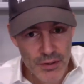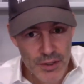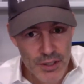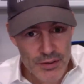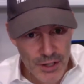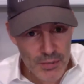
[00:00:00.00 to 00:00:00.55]

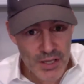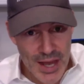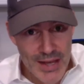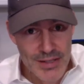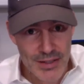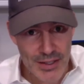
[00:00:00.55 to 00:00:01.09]
is going to be
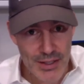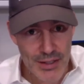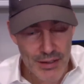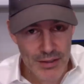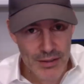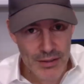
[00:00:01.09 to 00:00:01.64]
gasoline
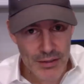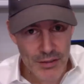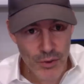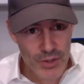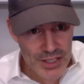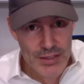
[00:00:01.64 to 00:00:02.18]

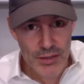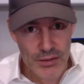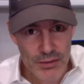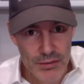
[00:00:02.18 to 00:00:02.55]
or diesel.